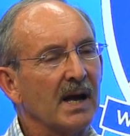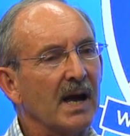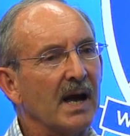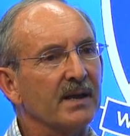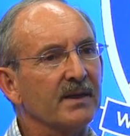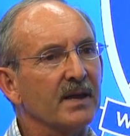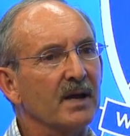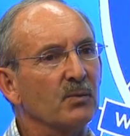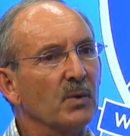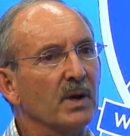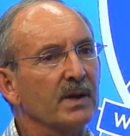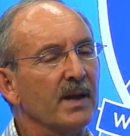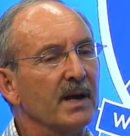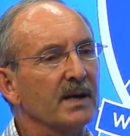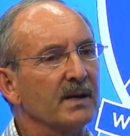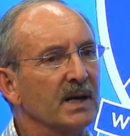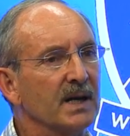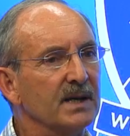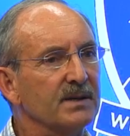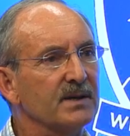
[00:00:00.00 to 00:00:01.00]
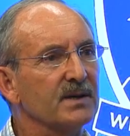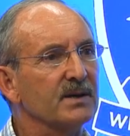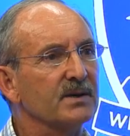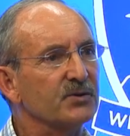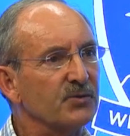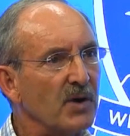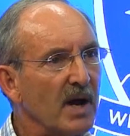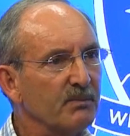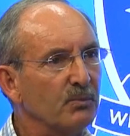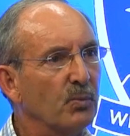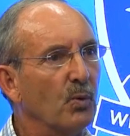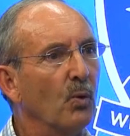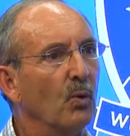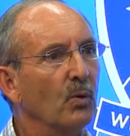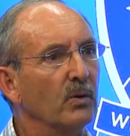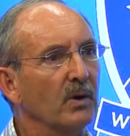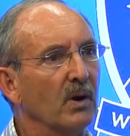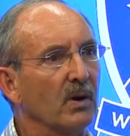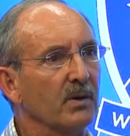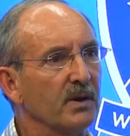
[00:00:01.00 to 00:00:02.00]
And then when they hit the trap
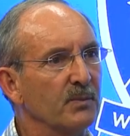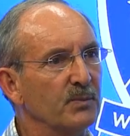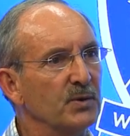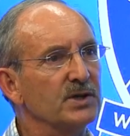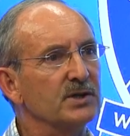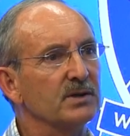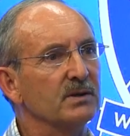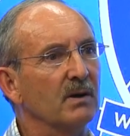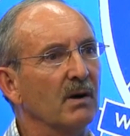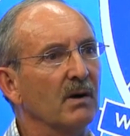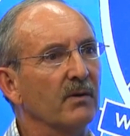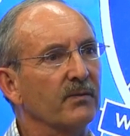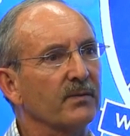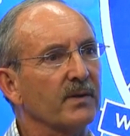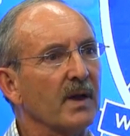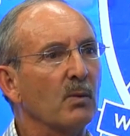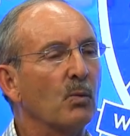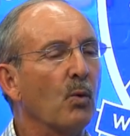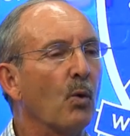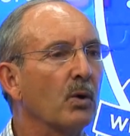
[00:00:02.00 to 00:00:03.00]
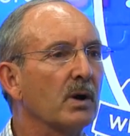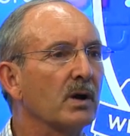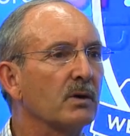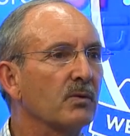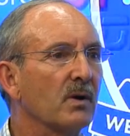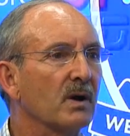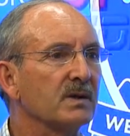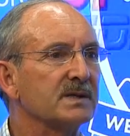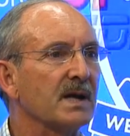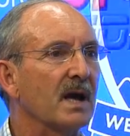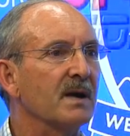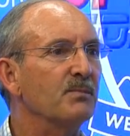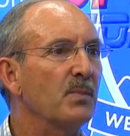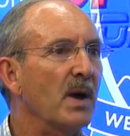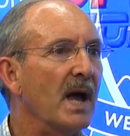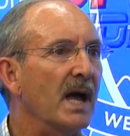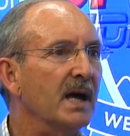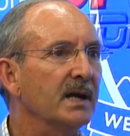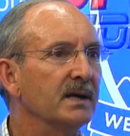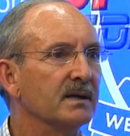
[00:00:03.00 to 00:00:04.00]
board on the pigeon loft, they walk across a
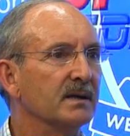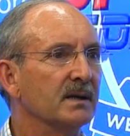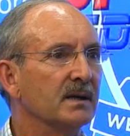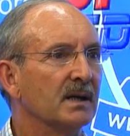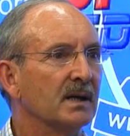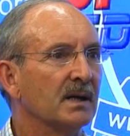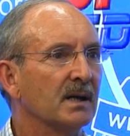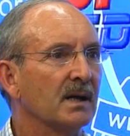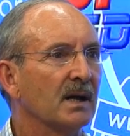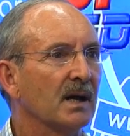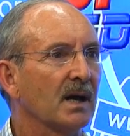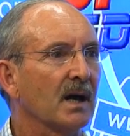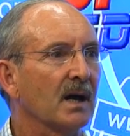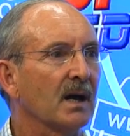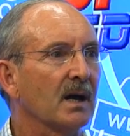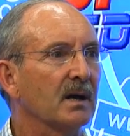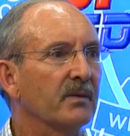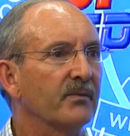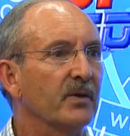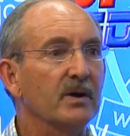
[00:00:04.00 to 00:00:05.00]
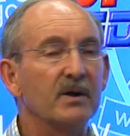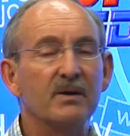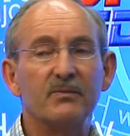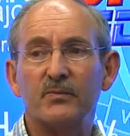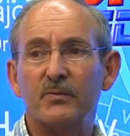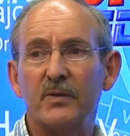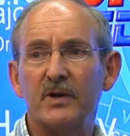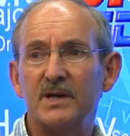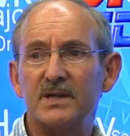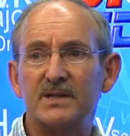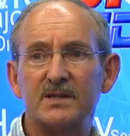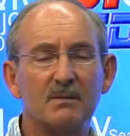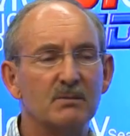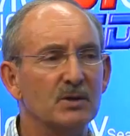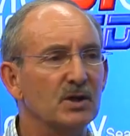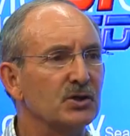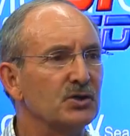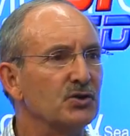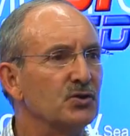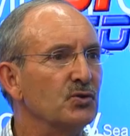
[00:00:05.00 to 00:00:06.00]
pad, very, very
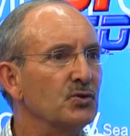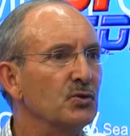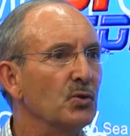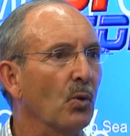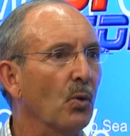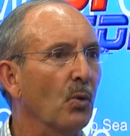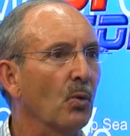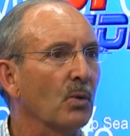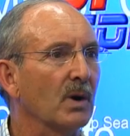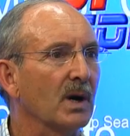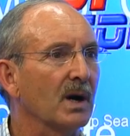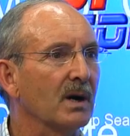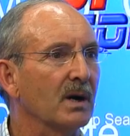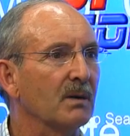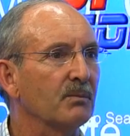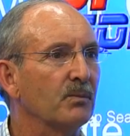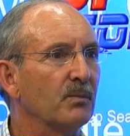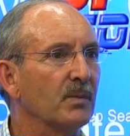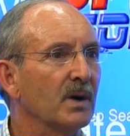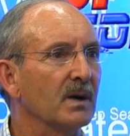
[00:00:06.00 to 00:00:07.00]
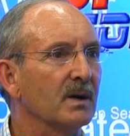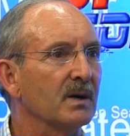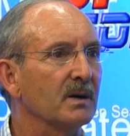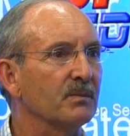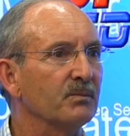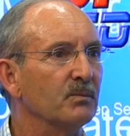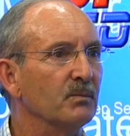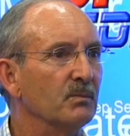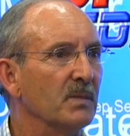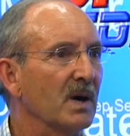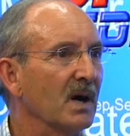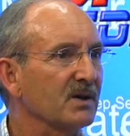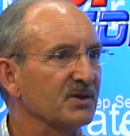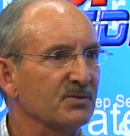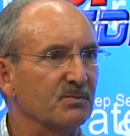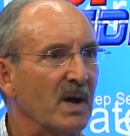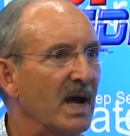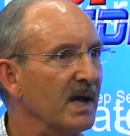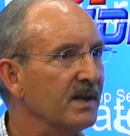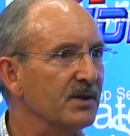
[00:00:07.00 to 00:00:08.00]
similar to your
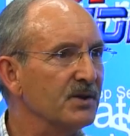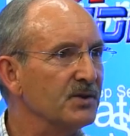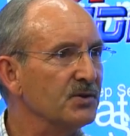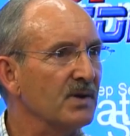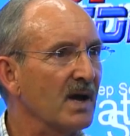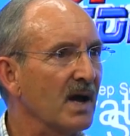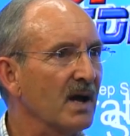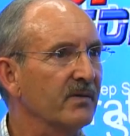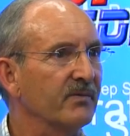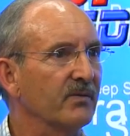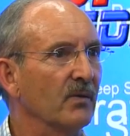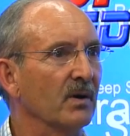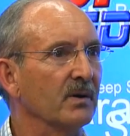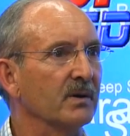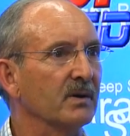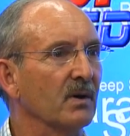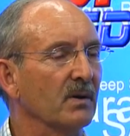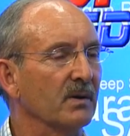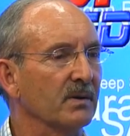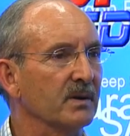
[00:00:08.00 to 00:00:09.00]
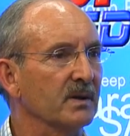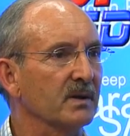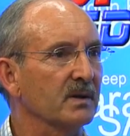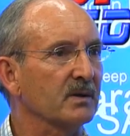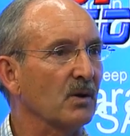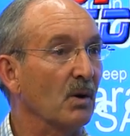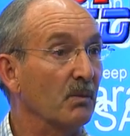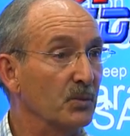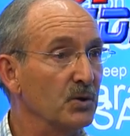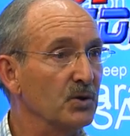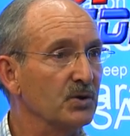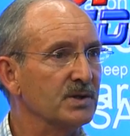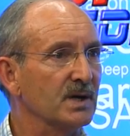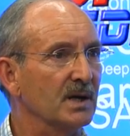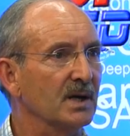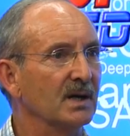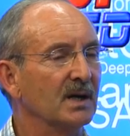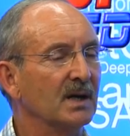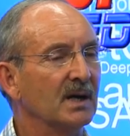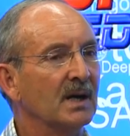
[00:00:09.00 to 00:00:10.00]
mouse pad that you have on the
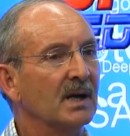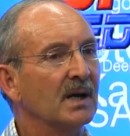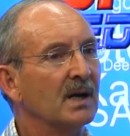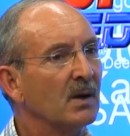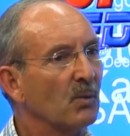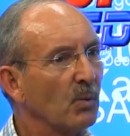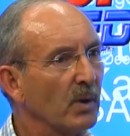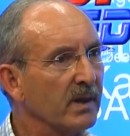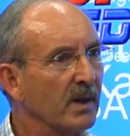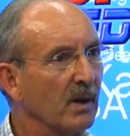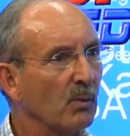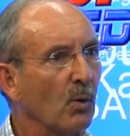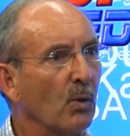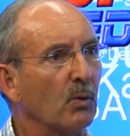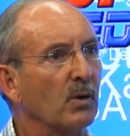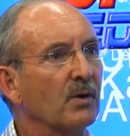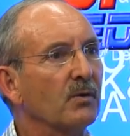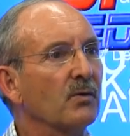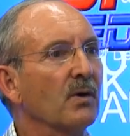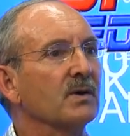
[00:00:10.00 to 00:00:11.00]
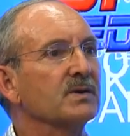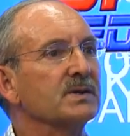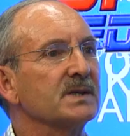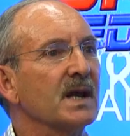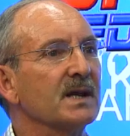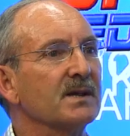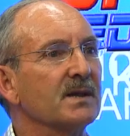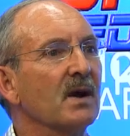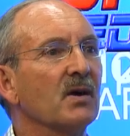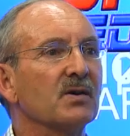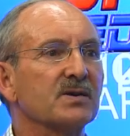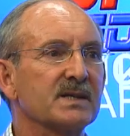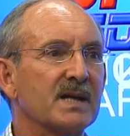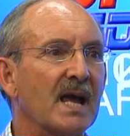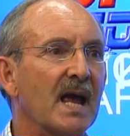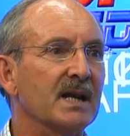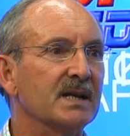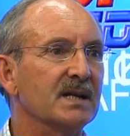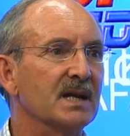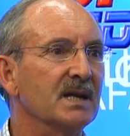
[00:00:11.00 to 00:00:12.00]
computer. When they walk across that, they are
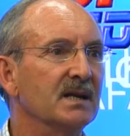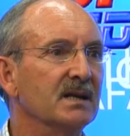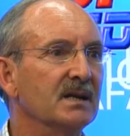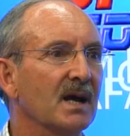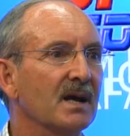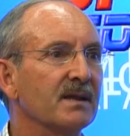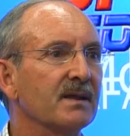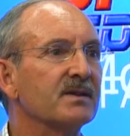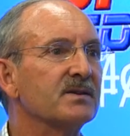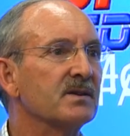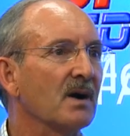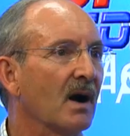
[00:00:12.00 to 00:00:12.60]
scanned in, and the